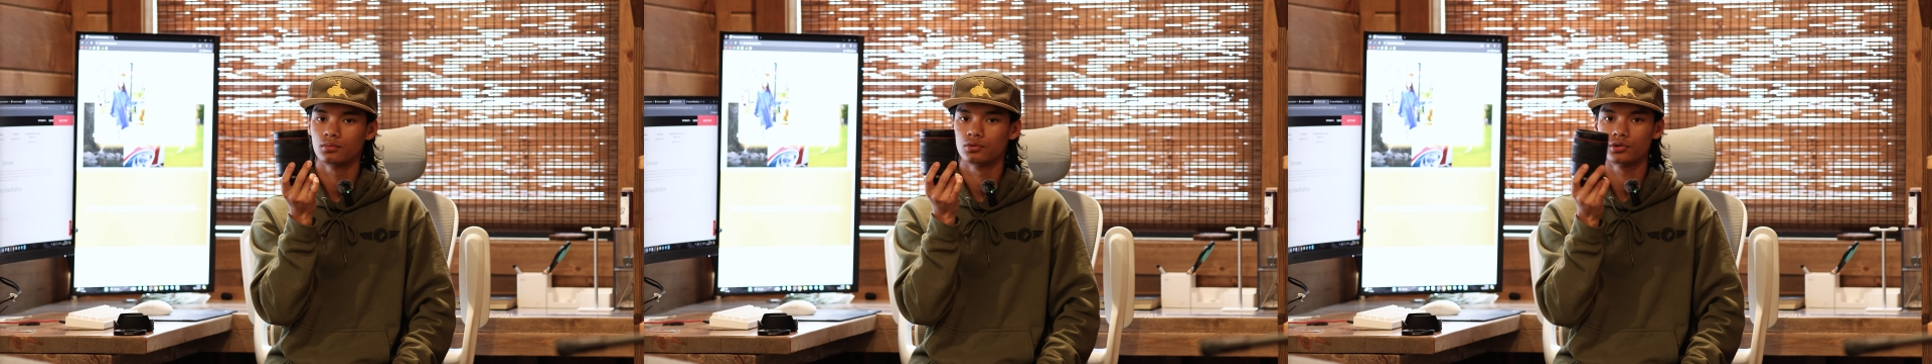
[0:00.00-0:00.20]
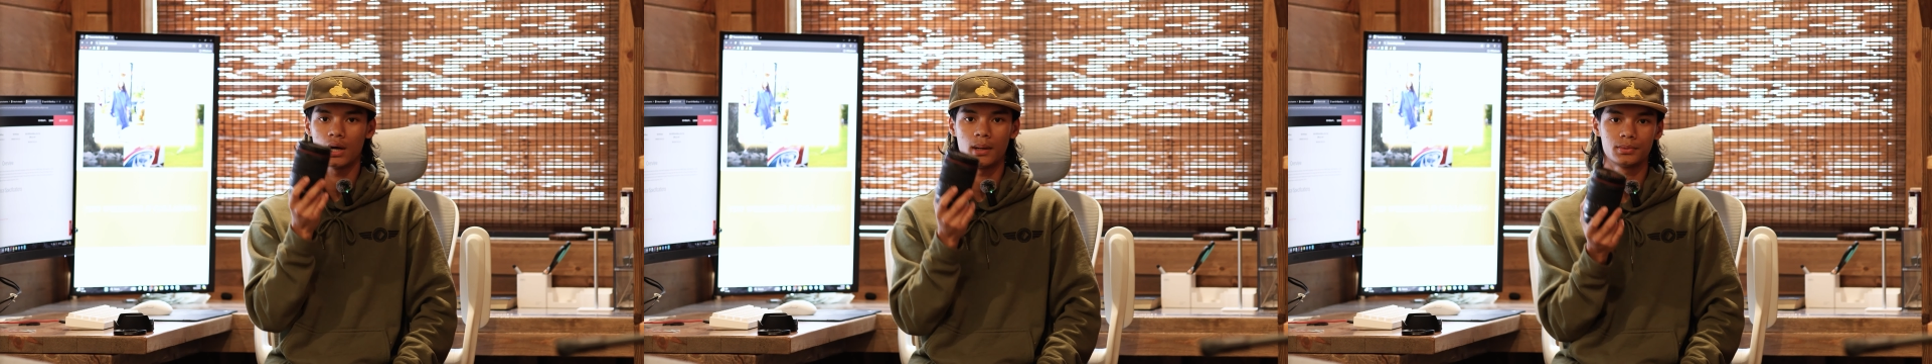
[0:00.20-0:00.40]

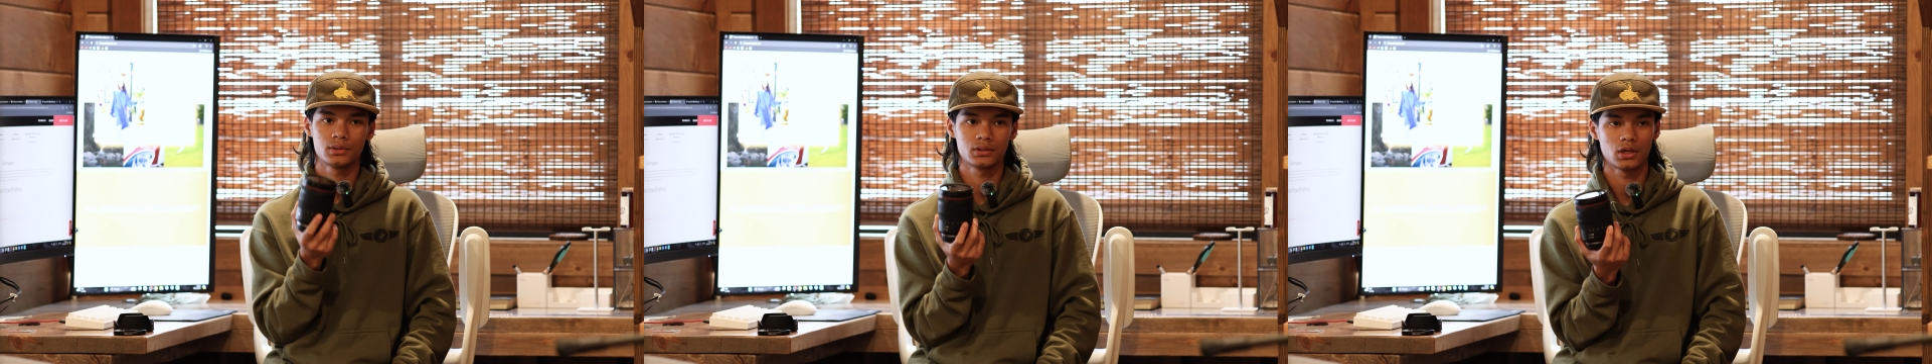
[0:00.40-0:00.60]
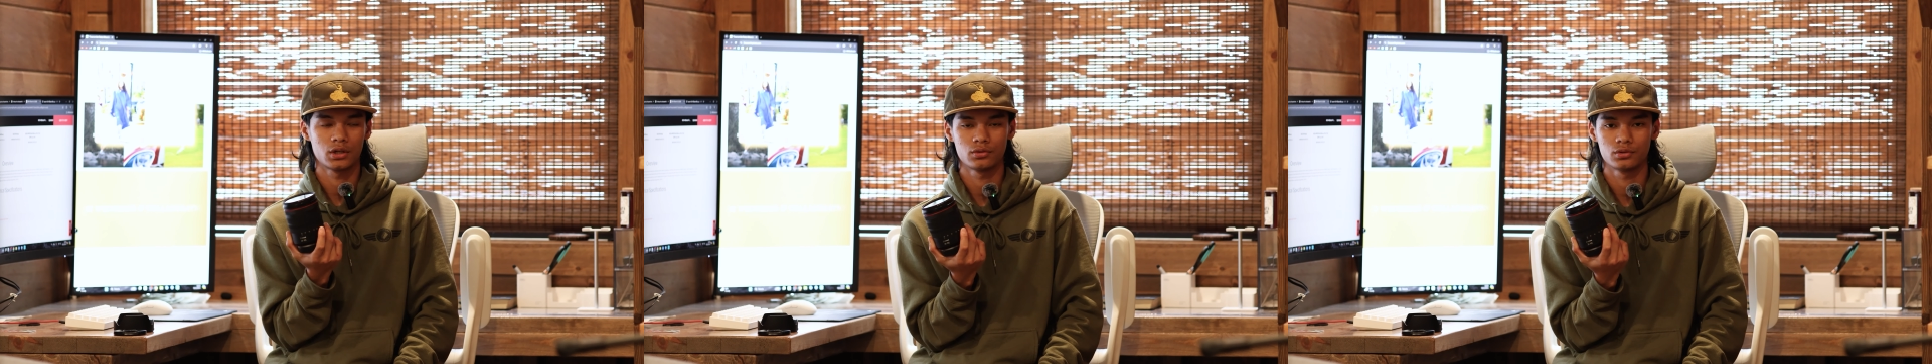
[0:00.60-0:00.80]
drop
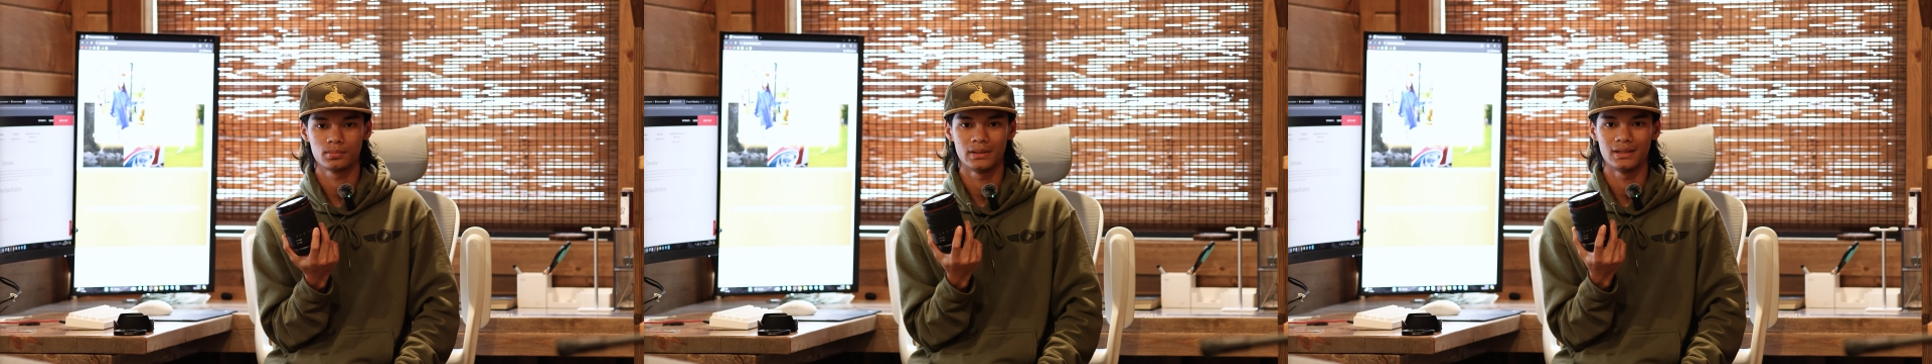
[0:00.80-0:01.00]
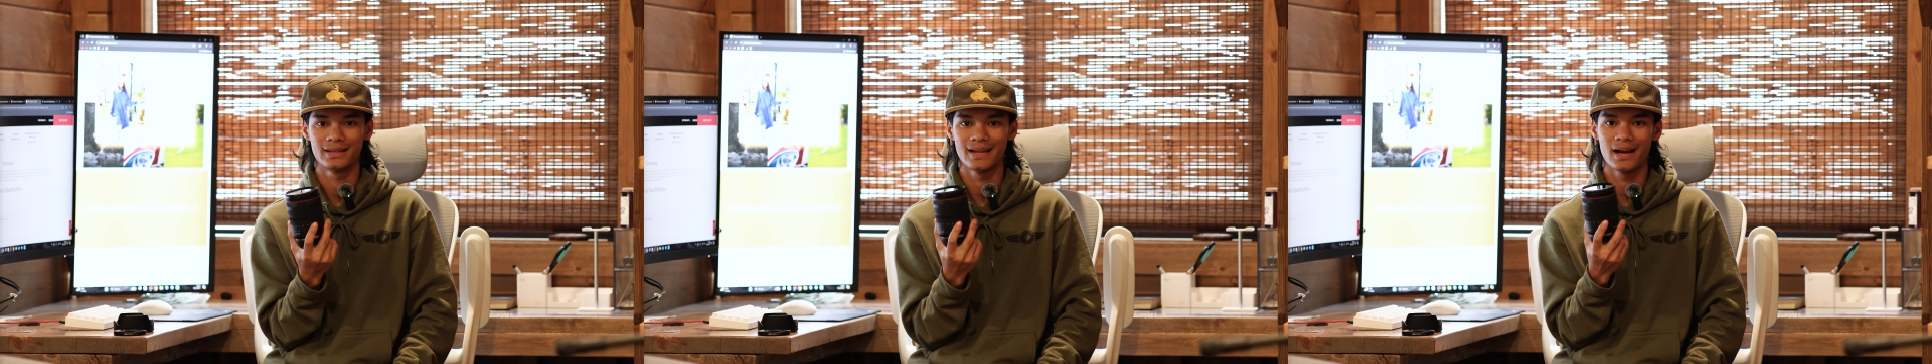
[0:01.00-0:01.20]
shutter
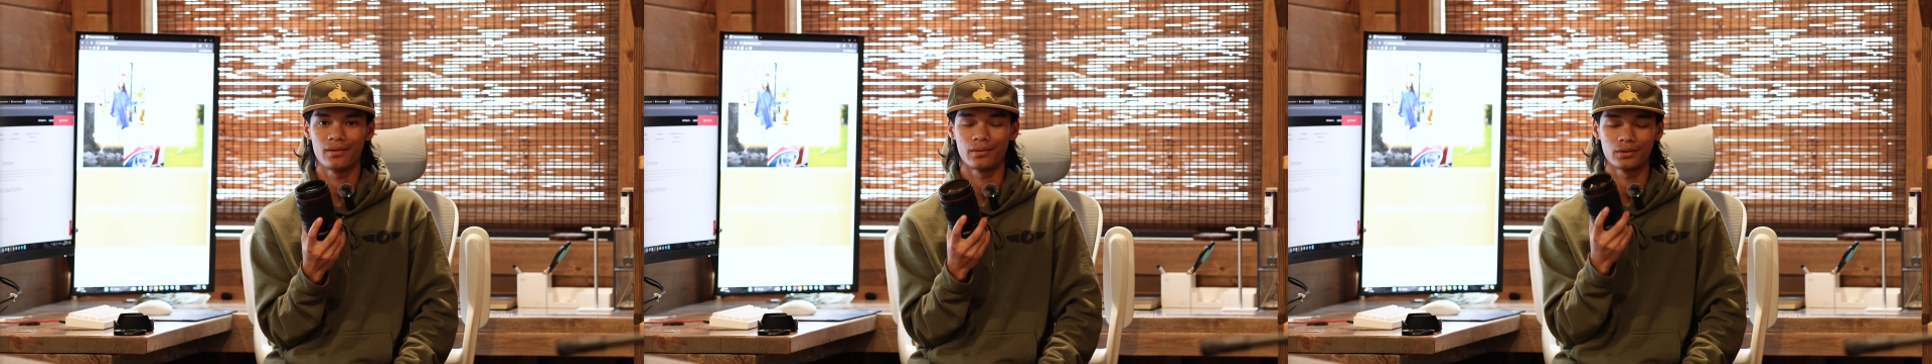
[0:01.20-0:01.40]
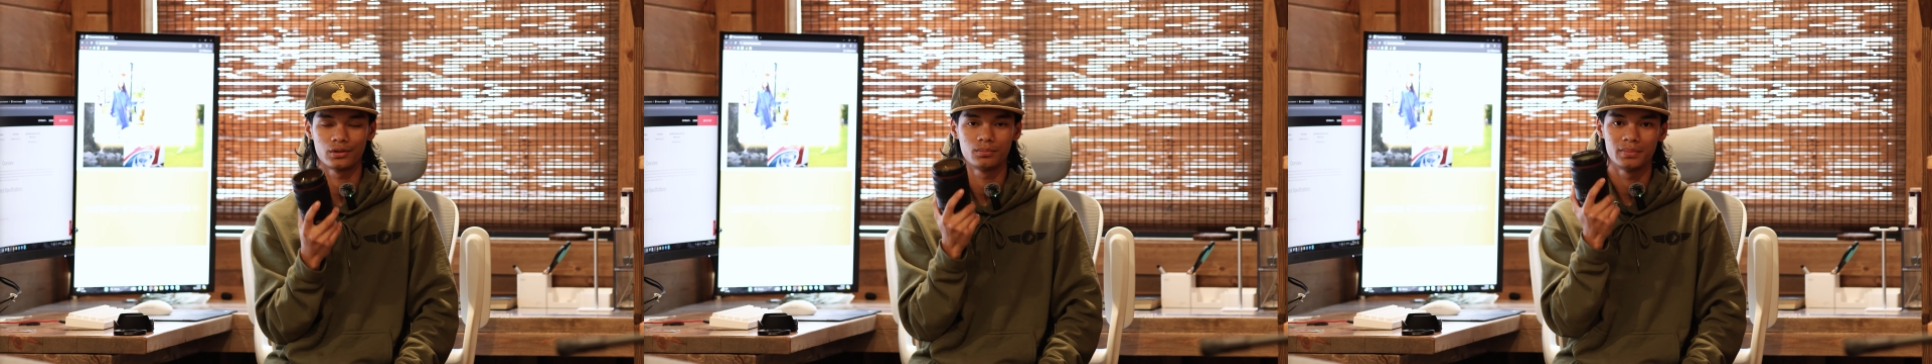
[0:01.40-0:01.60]
speed
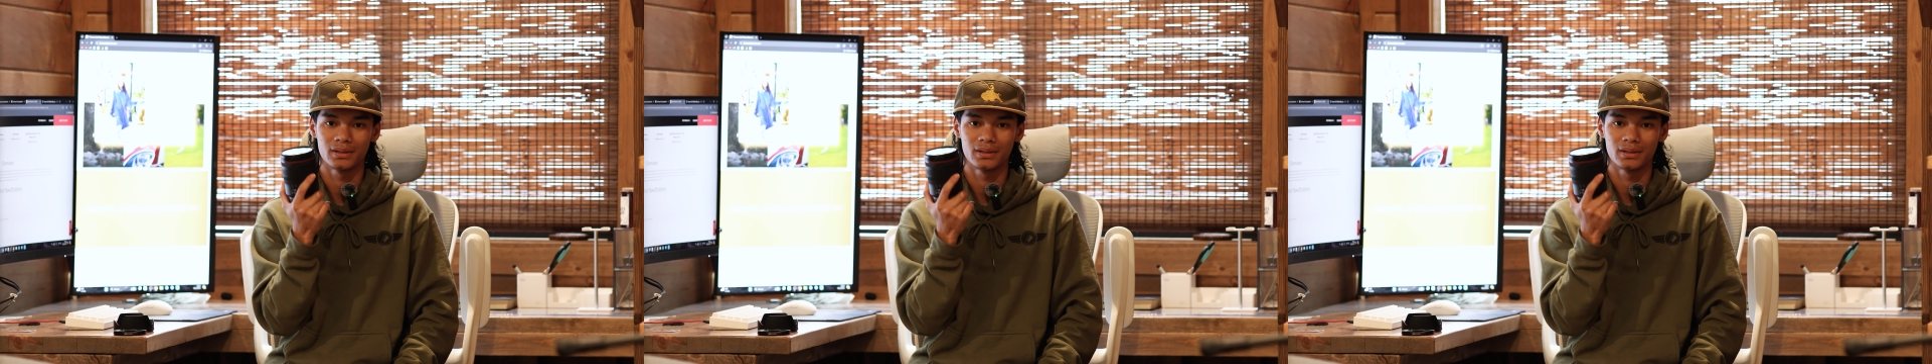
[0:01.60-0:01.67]
down